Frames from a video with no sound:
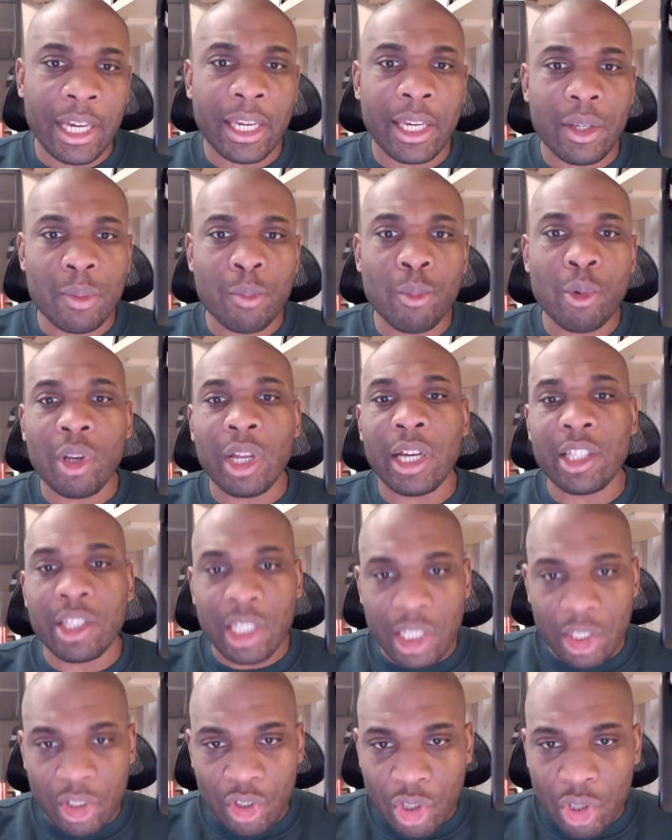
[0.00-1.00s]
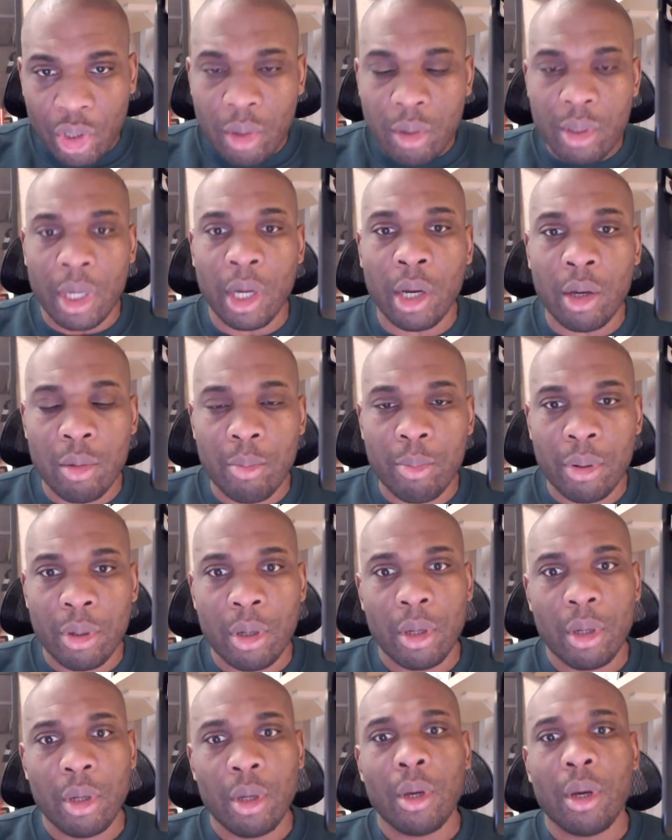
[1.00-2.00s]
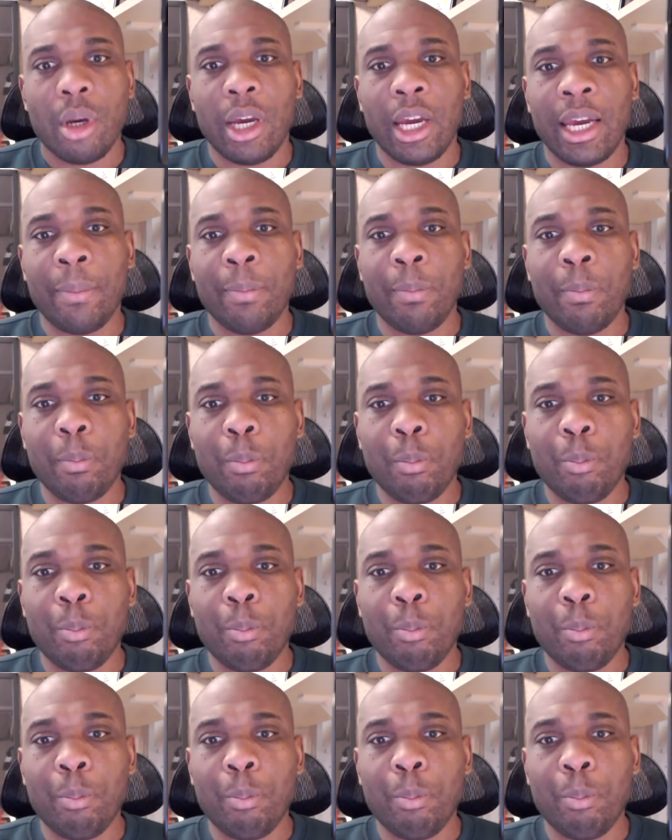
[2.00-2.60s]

It's more like just choose hope and